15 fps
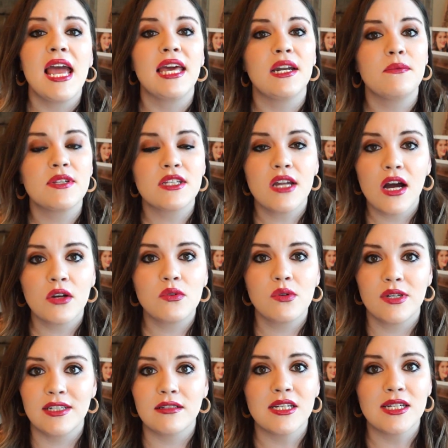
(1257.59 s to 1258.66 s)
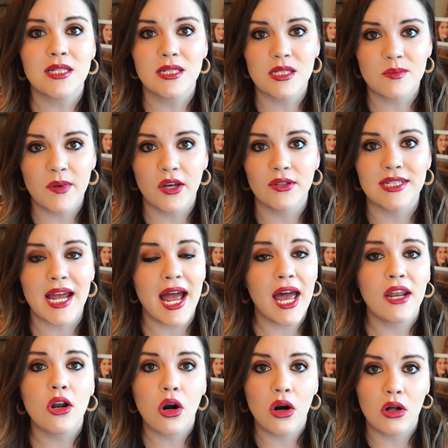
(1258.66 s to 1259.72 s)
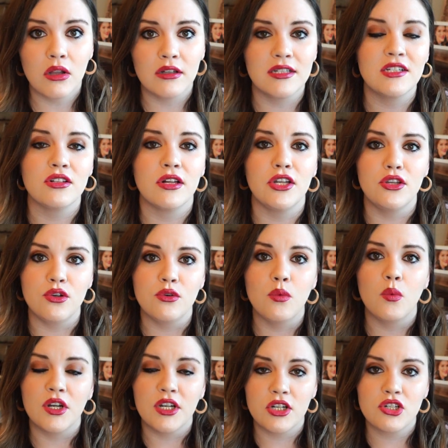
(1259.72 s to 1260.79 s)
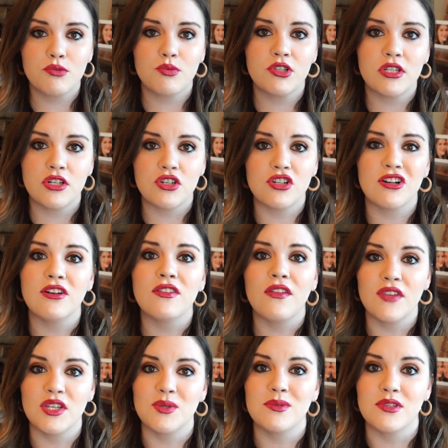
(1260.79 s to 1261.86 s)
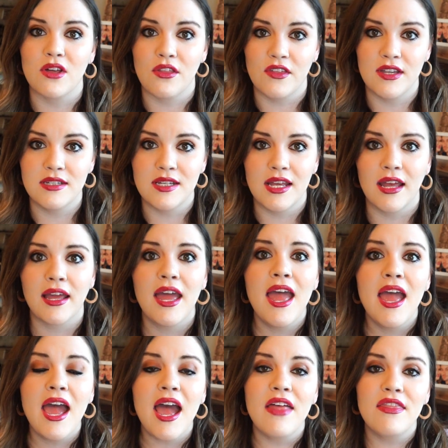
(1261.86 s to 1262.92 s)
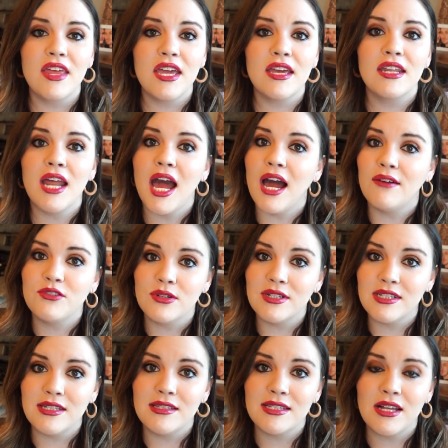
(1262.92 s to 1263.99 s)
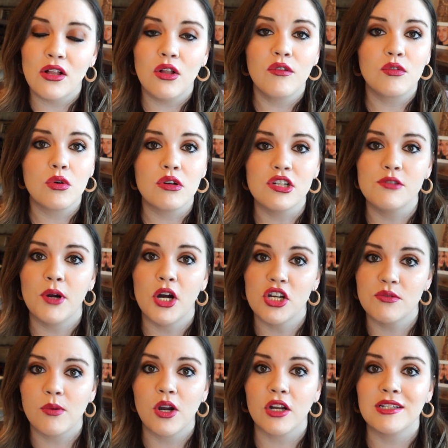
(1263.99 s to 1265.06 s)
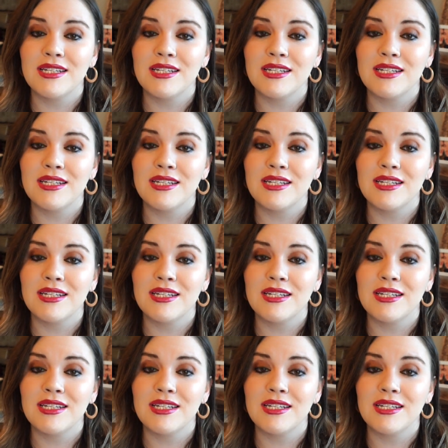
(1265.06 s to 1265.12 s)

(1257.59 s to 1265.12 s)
and I was not going to list this belt at all until I knew 100% sure that this was authentic. And then after it did sell, of course, Poshmark